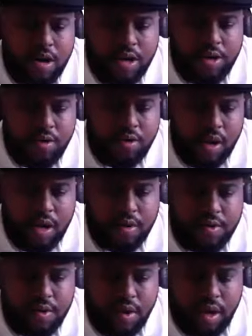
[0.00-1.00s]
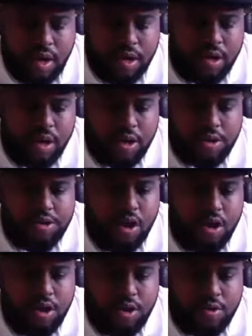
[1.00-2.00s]
the US, you're going to
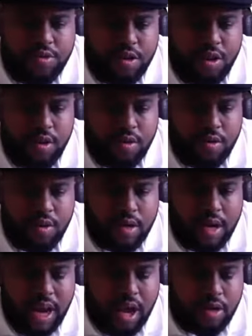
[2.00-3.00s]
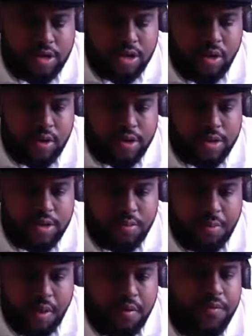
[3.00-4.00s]
start using your cloud tokens to
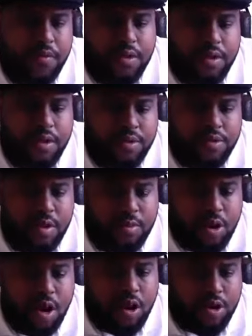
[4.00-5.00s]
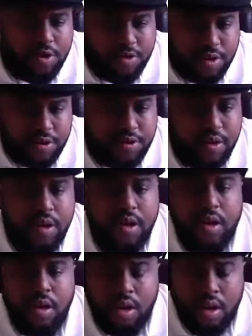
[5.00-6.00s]
pay for the SIM card usage?
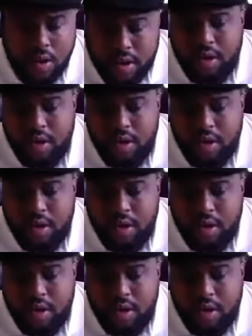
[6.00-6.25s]
Okay,